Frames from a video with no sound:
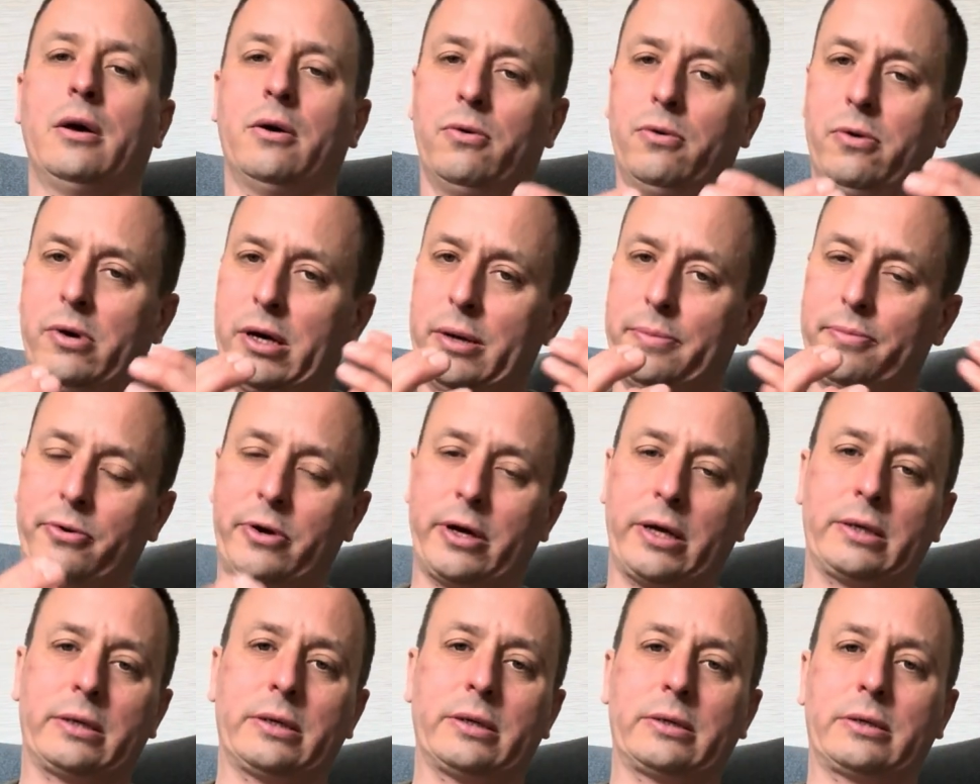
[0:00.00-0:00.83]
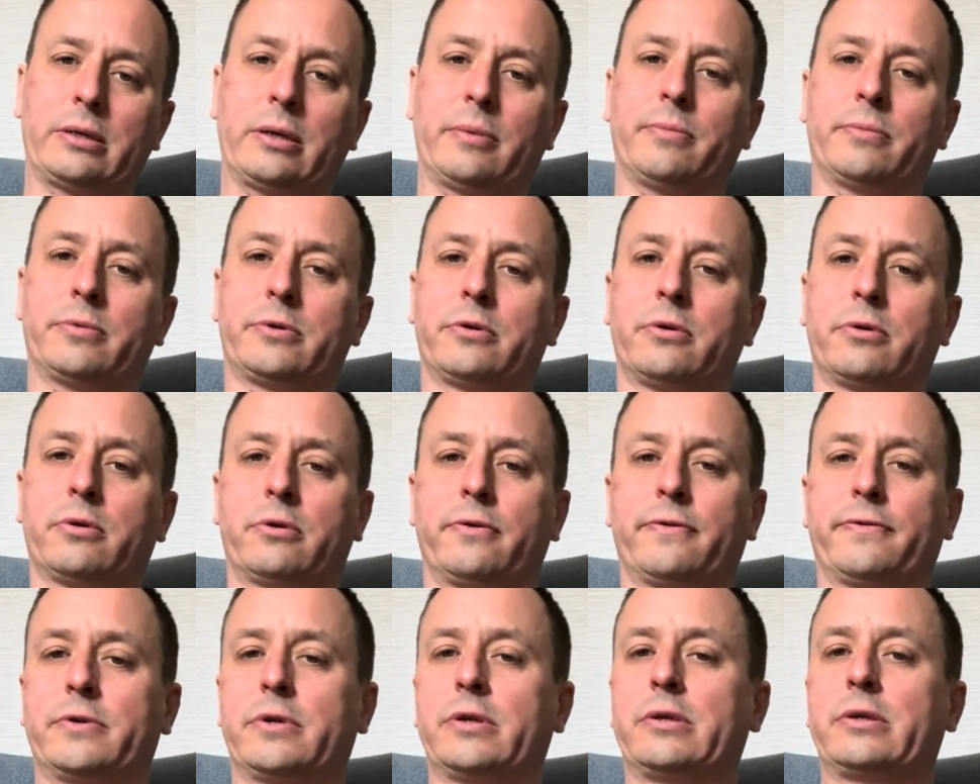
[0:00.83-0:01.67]
"Well, I practice some sort
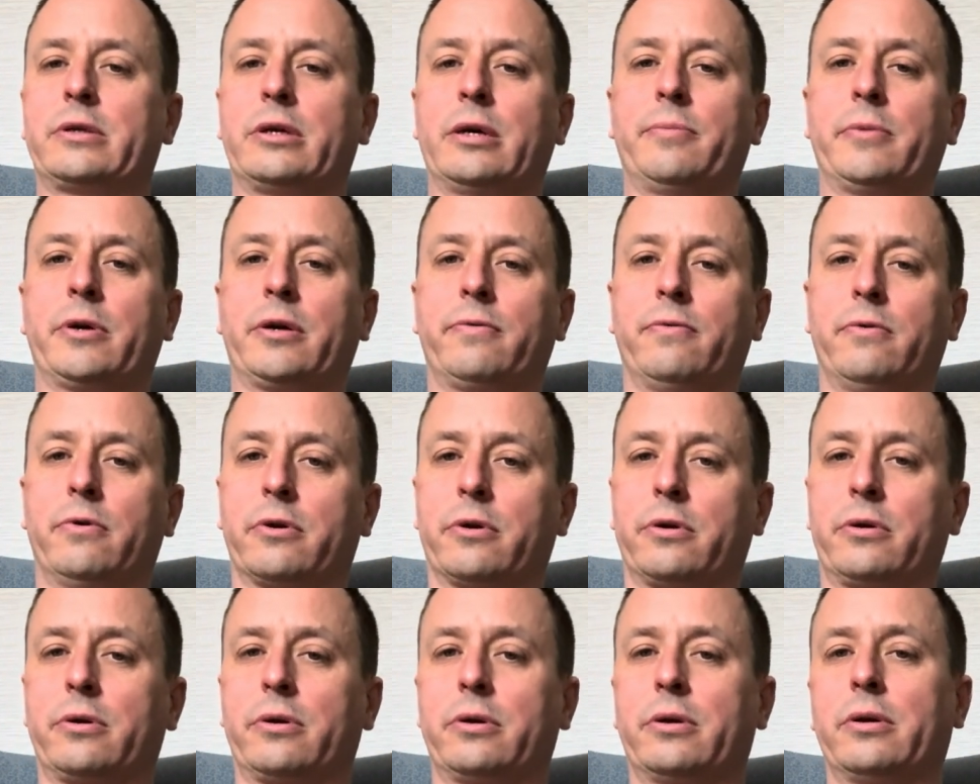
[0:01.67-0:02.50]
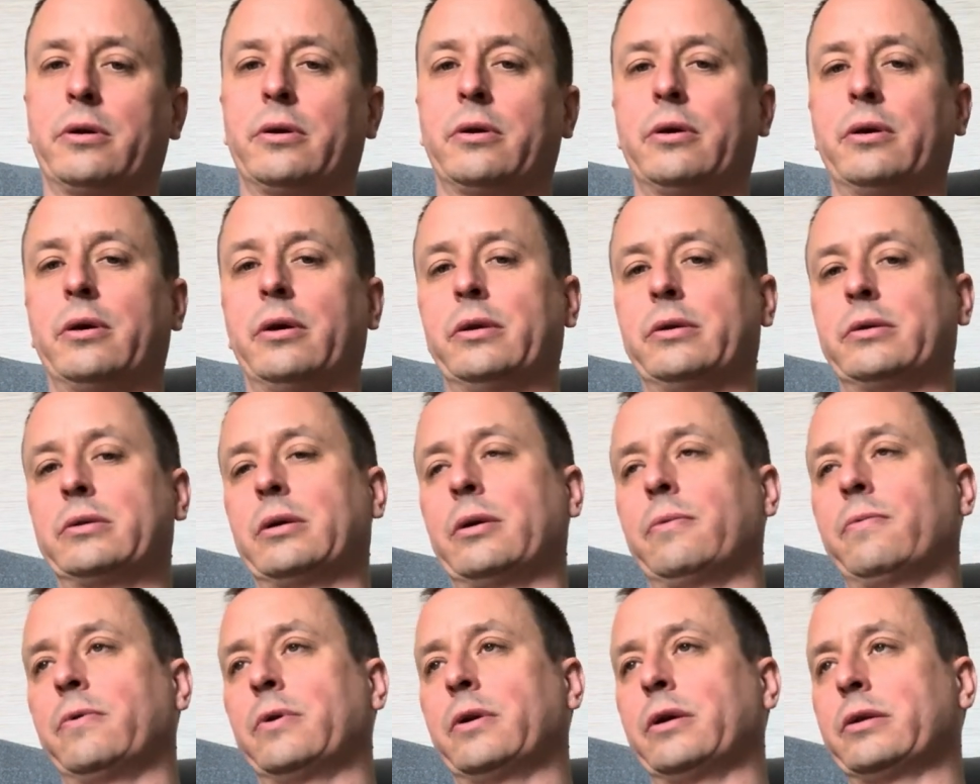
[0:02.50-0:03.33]
of systemic work," and
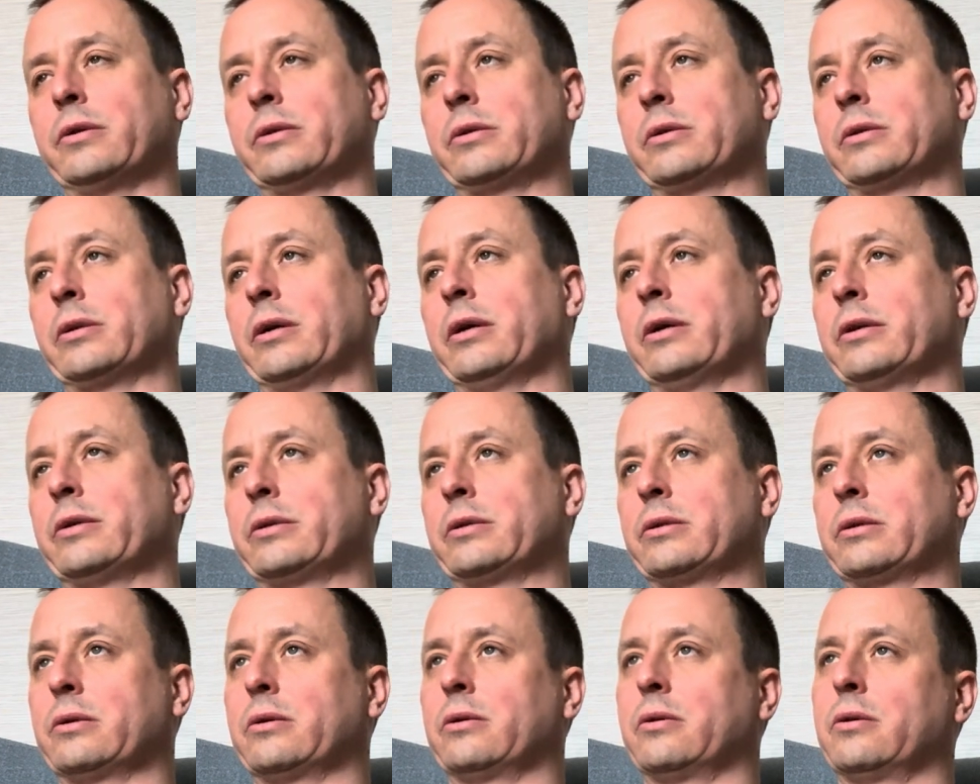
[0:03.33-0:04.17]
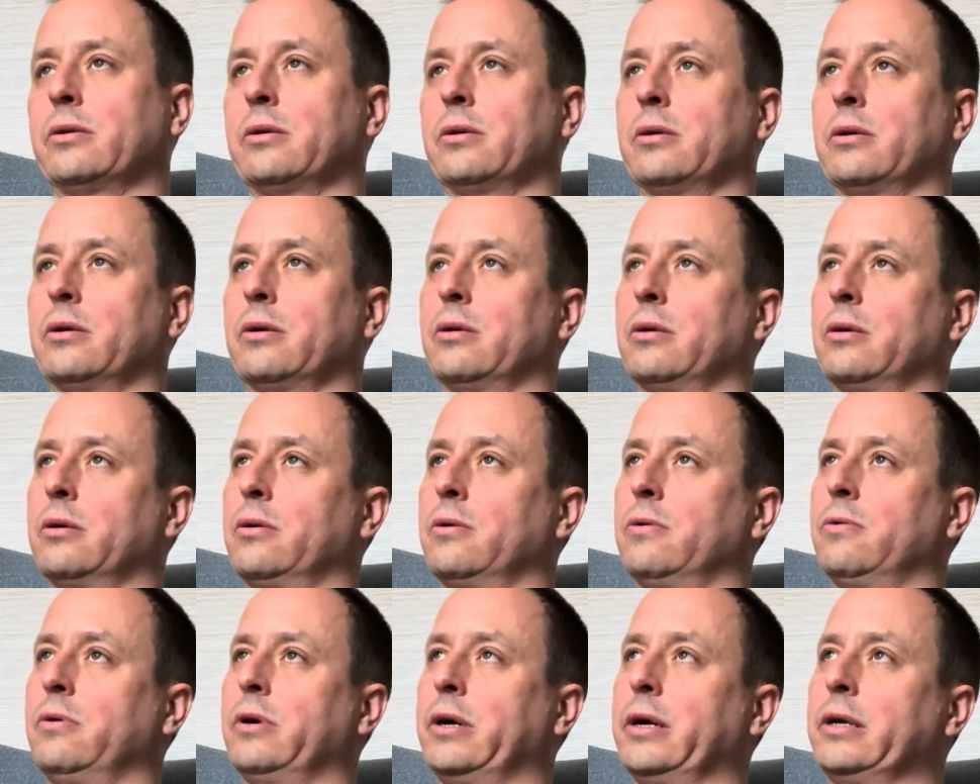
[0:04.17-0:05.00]
someone else says,
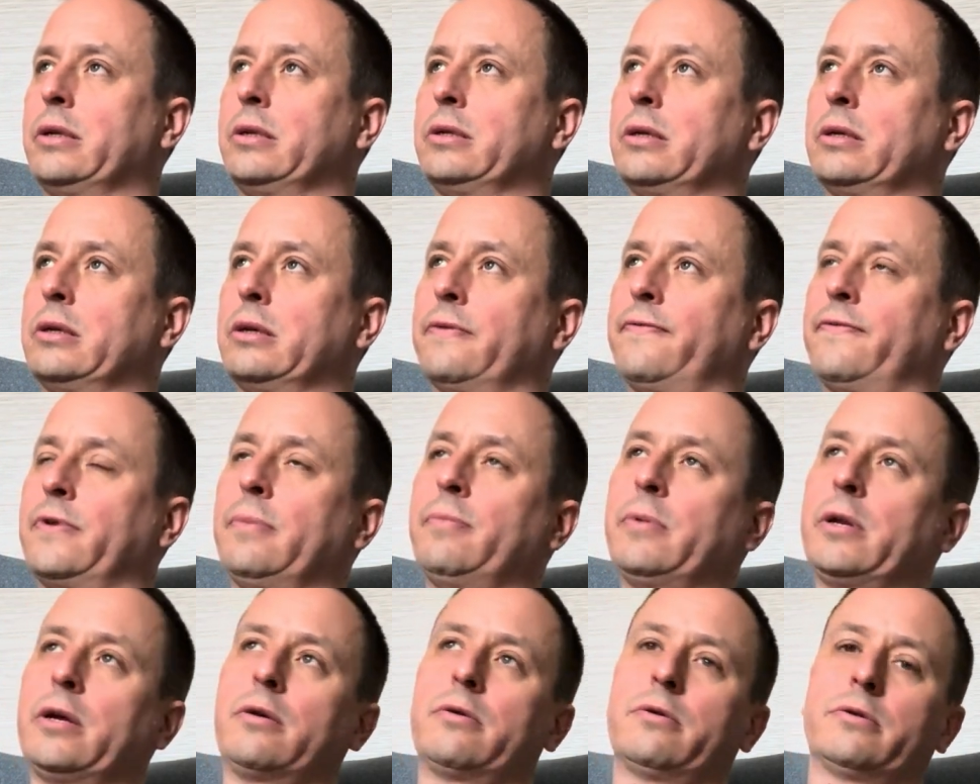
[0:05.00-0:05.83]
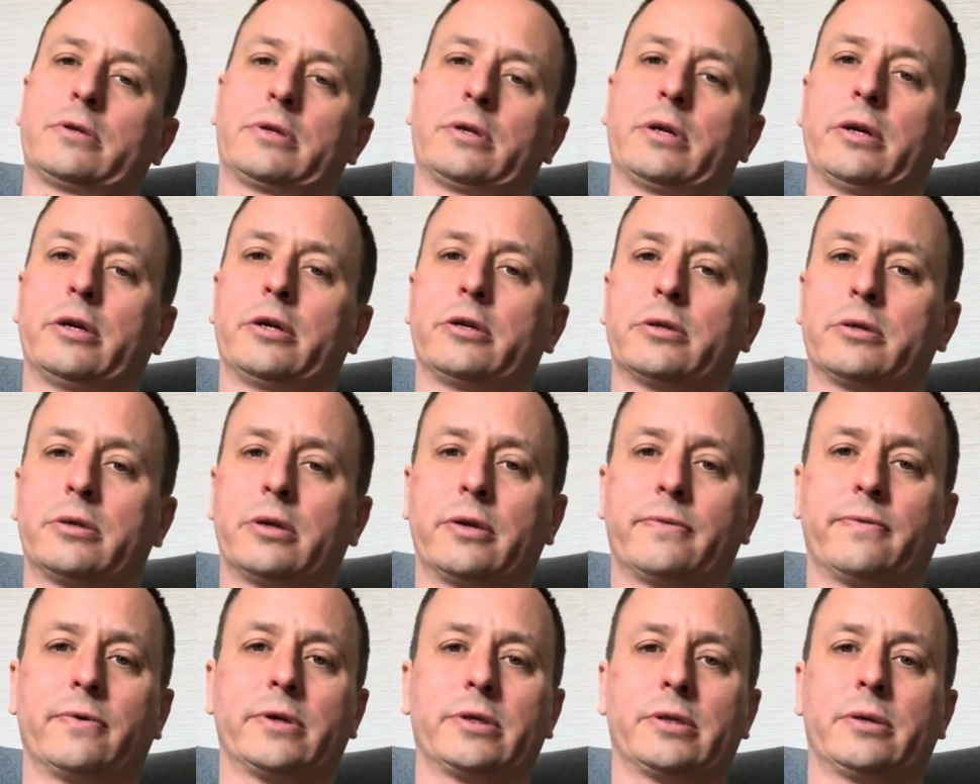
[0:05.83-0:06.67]
"Oh, I did a family constellation.
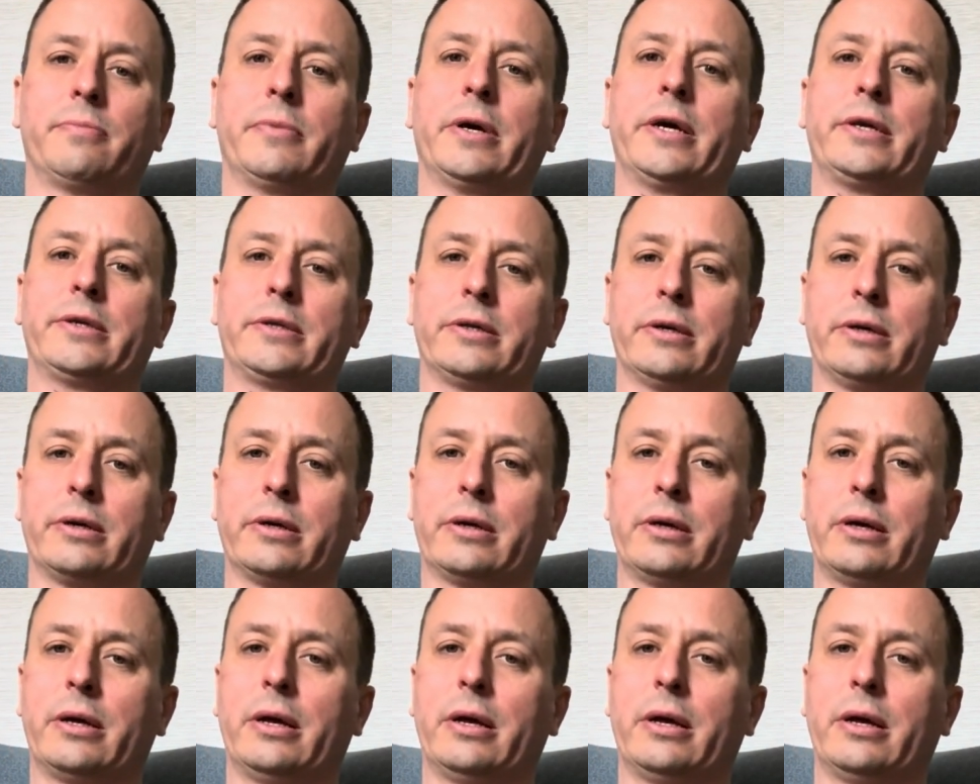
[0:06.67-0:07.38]
It was amazing."